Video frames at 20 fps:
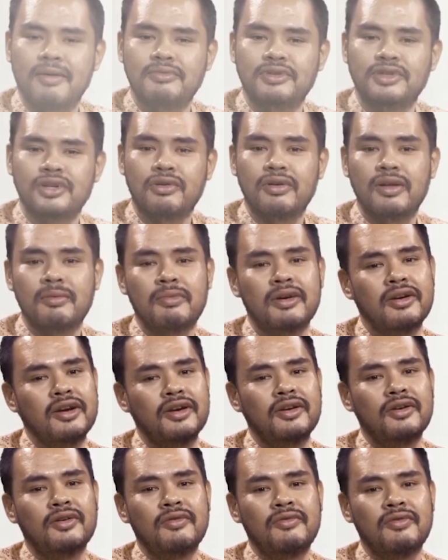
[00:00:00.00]
I'm Joel
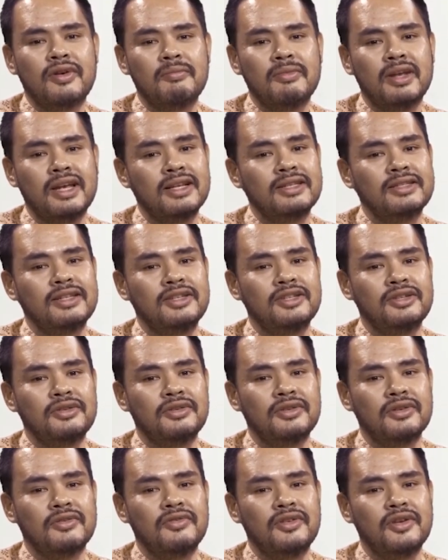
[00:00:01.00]
Barredo from the
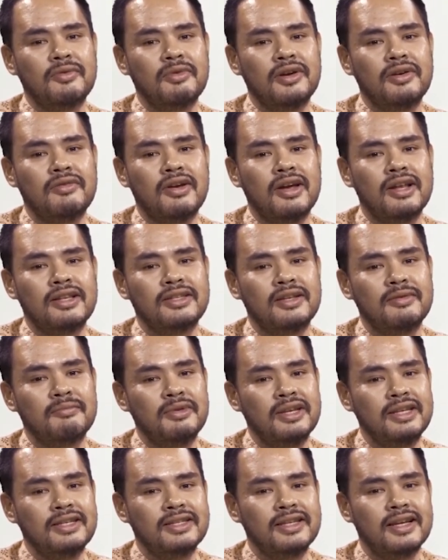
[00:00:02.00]
Institute of Human Rights and
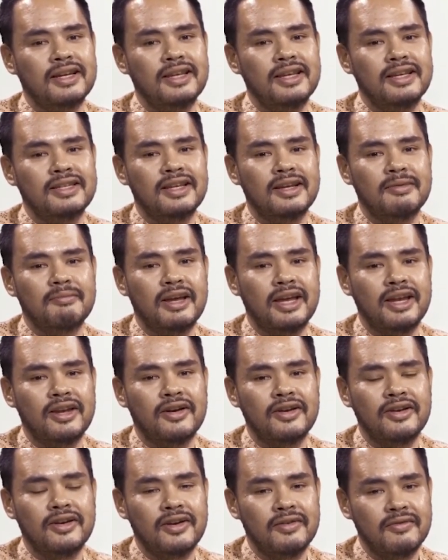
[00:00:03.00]
Peace Studies at
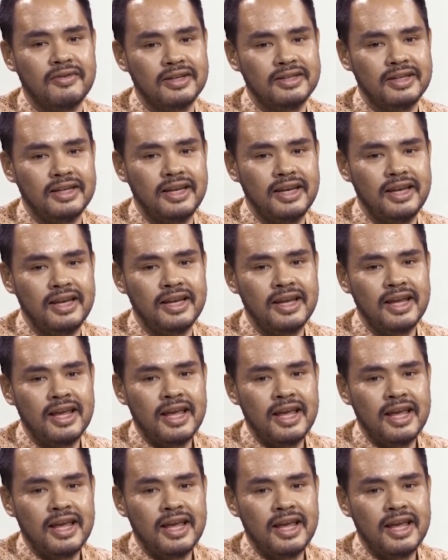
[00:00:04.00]
Mahidol University.